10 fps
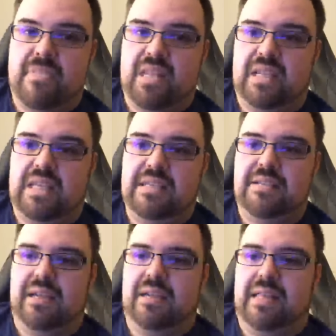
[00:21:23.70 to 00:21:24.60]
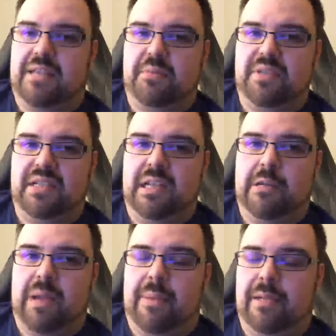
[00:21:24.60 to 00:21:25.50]
that's what's going to end
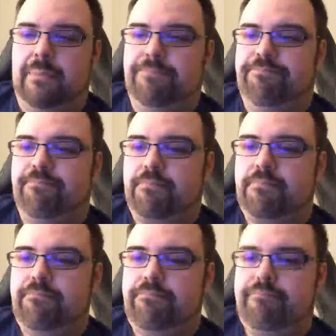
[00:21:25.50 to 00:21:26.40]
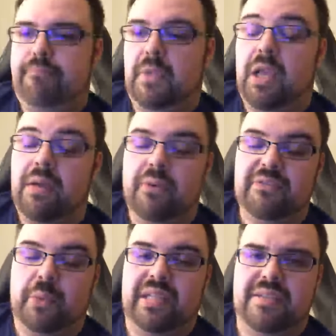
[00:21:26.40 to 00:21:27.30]
up happening, and we'll have
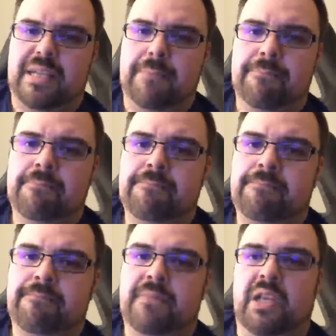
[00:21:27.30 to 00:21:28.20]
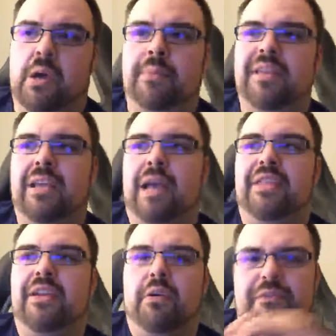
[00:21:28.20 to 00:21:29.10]
to wait to see. I
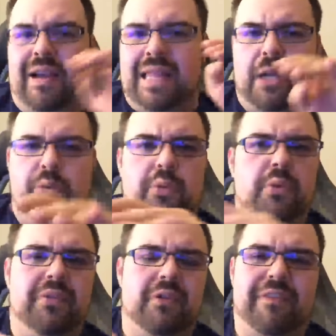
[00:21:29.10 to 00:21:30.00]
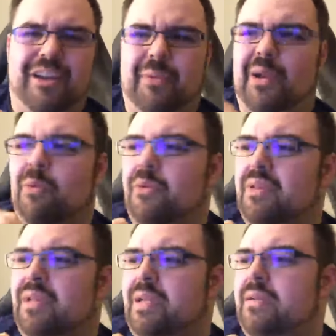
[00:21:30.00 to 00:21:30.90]
think he'll find that groove and he'll find a way to work
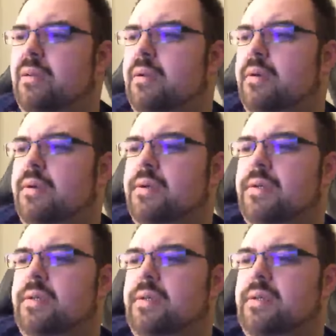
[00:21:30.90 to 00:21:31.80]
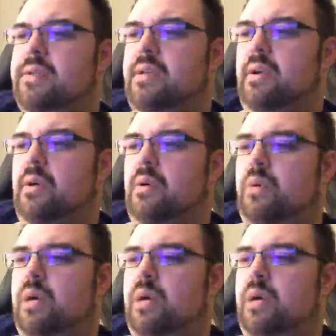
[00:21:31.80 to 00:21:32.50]
within it. So